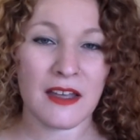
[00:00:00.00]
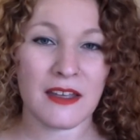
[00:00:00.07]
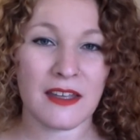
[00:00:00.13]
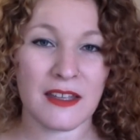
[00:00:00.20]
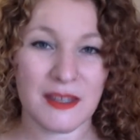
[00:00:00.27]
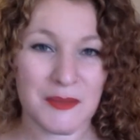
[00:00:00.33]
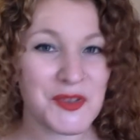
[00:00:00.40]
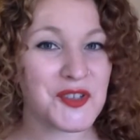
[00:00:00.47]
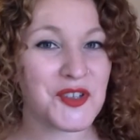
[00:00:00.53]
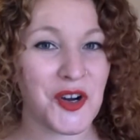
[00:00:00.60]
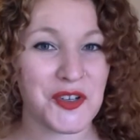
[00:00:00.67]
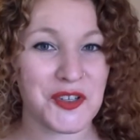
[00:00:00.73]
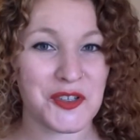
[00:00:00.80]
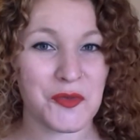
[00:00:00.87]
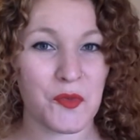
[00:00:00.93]
get them
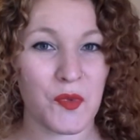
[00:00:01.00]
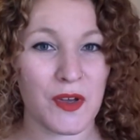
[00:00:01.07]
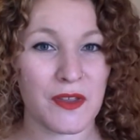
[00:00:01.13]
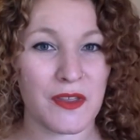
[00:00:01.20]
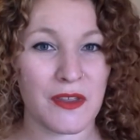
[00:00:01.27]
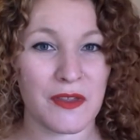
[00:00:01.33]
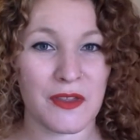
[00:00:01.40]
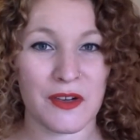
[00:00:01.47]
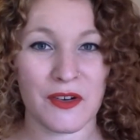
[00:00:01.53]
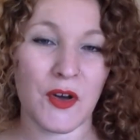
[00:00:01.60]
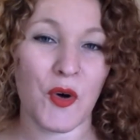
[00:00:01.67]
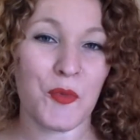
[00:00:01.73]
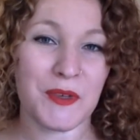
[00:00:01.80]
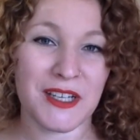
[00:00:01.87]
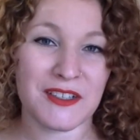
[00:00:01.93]
started with their
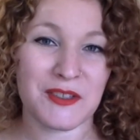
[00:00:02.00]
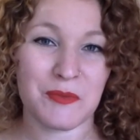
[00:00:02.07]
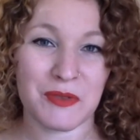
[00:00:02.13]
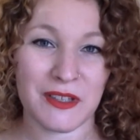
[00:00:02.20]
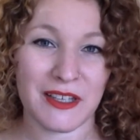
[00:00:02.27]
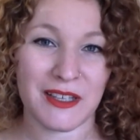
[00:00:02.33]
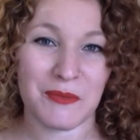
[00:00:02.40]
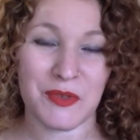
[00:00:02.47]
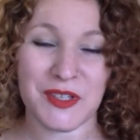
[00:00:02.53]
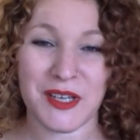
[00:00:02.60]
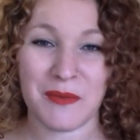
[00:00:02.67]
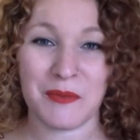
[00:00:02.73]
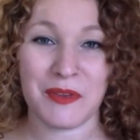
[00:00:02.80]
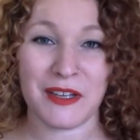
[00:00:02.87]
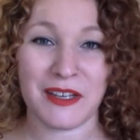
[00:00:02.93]
open-ended play and
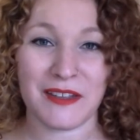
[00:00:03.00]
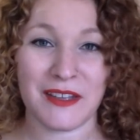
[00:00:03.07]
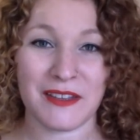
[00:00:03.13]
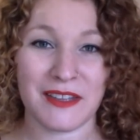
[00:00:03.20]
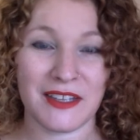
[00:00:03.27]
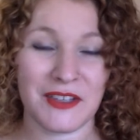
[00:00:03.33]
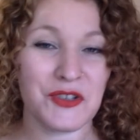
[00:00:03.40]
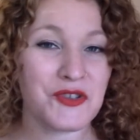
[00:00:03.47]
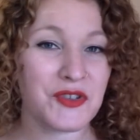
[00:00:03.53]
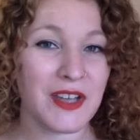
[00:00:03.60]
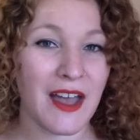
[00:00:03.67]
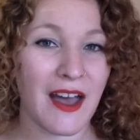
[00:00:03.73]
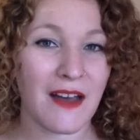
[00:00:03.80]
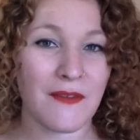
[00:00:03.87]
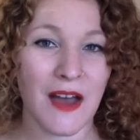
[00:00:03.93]
pretend play that they usually
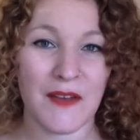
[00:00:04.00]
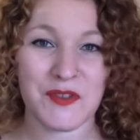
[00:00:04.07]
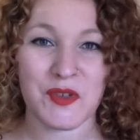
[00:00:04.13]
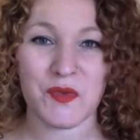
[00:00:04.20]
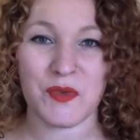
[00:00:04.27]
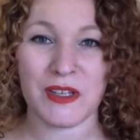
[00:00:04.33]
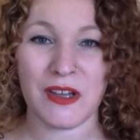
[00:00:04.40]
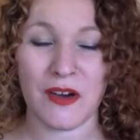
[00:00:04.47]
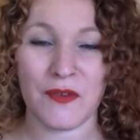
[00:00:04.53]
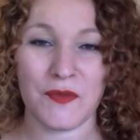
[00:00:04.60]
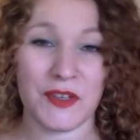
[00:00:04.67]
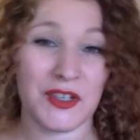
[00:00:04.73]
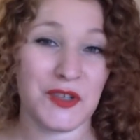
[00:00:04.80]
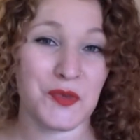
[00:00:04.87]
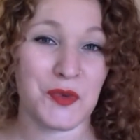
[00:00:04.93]
have after we are
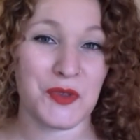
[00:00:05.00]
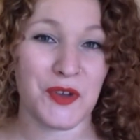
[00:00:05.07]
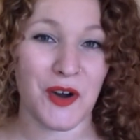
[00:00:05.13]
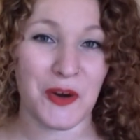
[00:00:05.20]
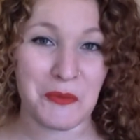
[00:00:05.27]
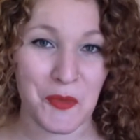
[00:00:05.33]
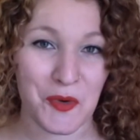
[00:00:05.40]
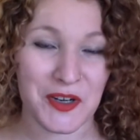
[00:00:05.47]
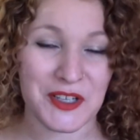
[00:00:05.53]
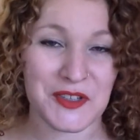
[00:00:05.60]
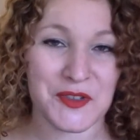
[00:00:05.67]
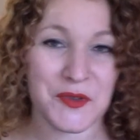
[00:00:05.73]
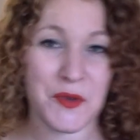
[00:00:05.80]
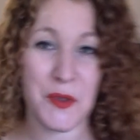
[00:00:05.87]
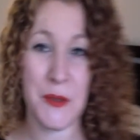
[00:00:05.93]
finished with our morning
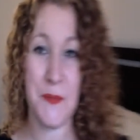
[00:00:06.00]
school.